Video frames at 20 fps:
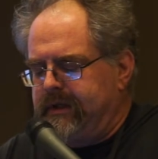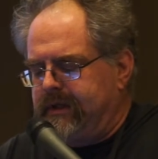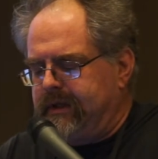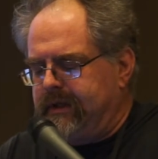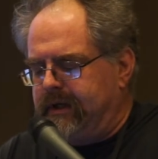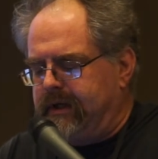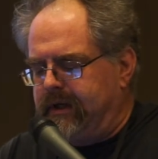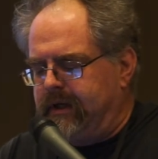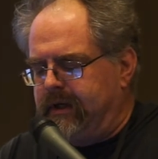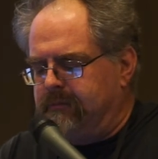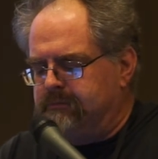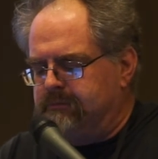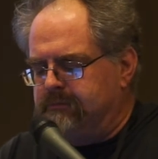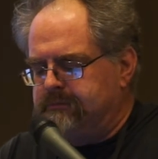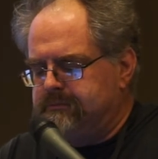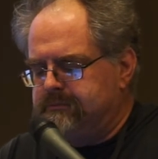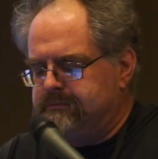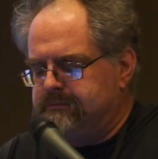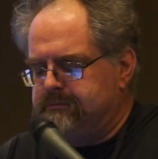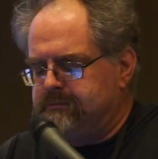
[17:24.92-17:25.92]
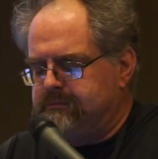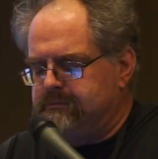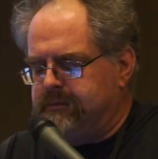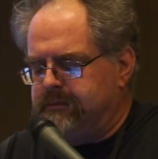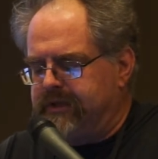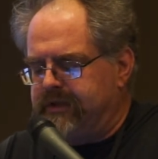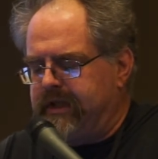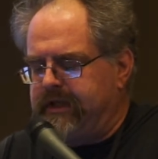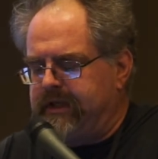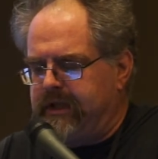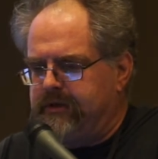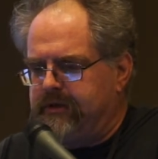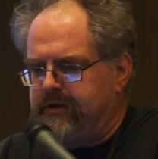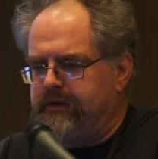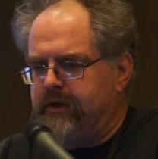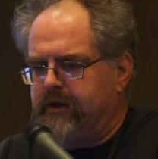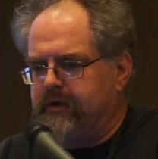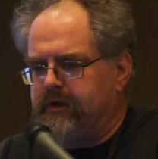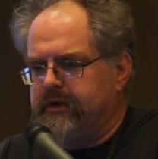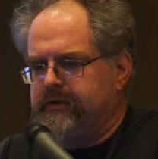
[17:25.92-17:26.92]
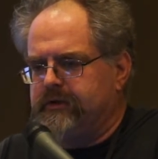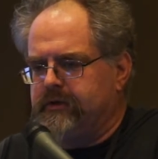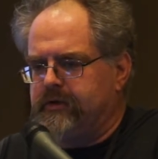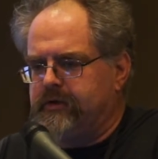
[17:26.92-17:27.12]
Um, but they need to know that they're